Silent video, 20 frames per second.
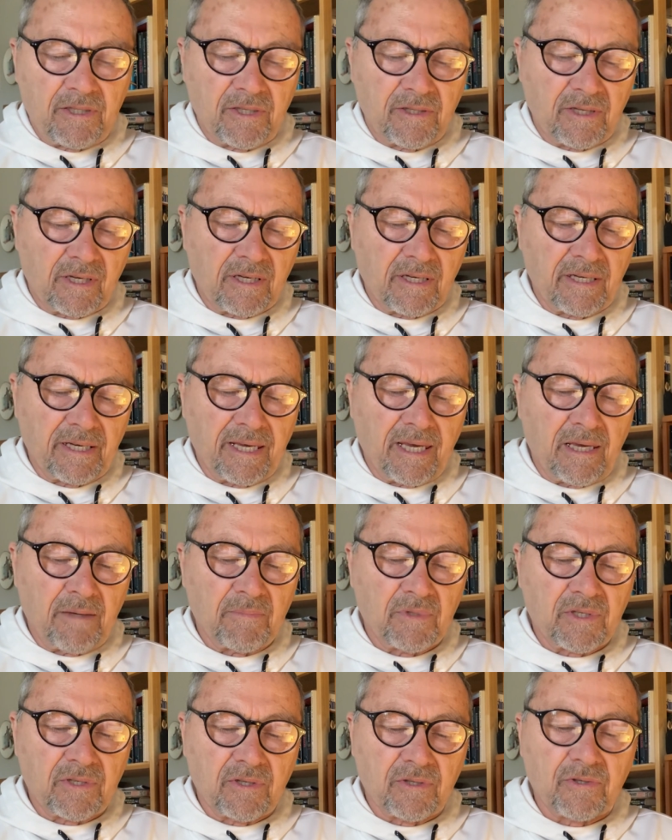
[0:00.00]
to the
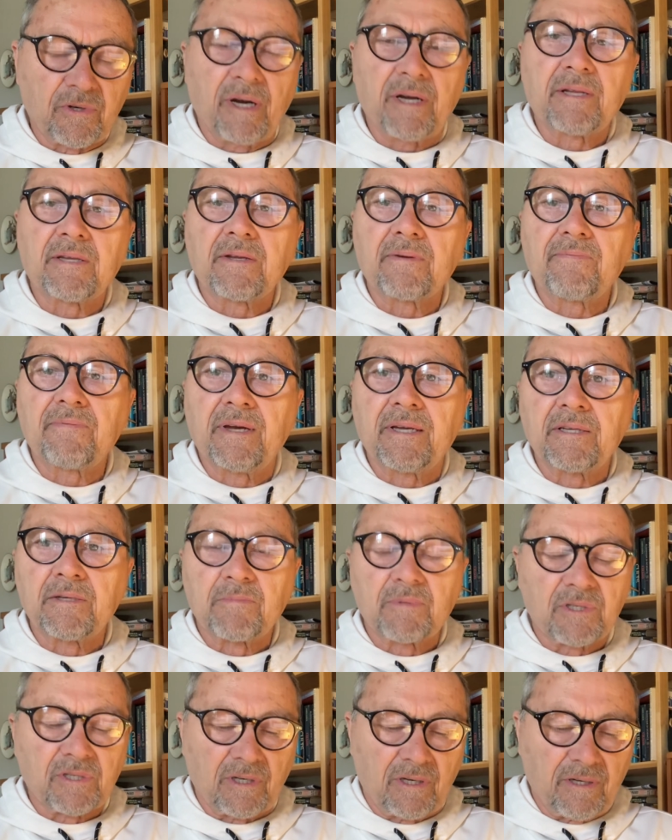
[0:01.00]
claims to try to defend
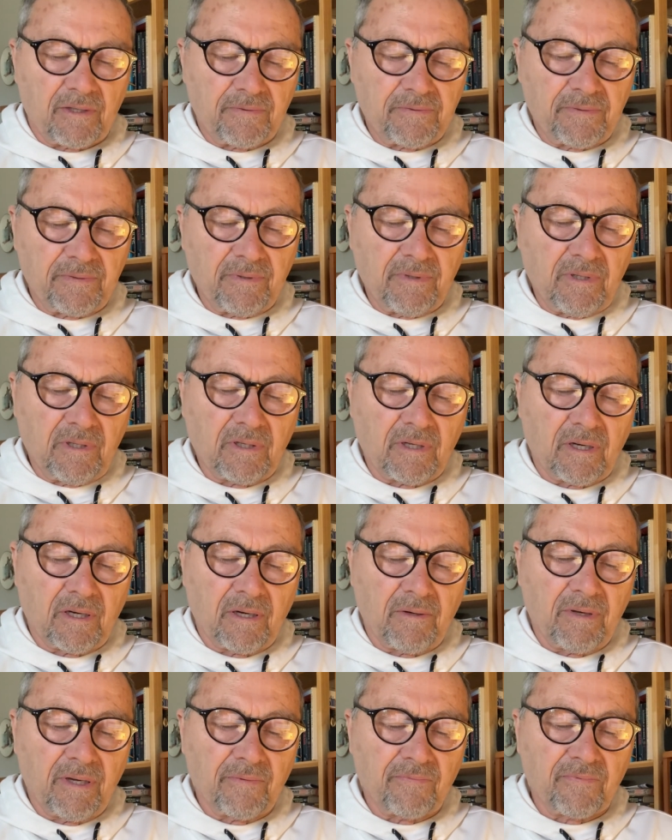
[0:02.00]
himself
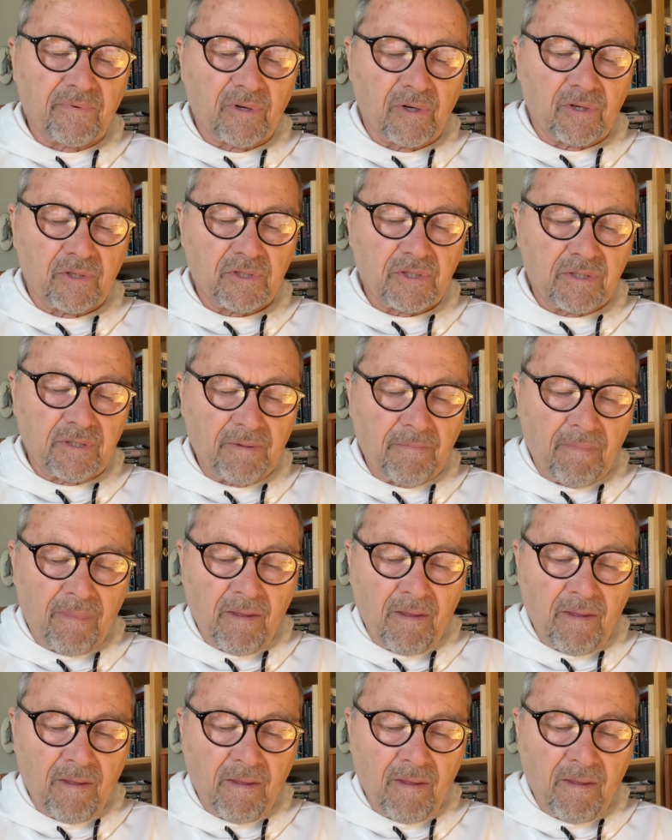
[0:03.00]
at first.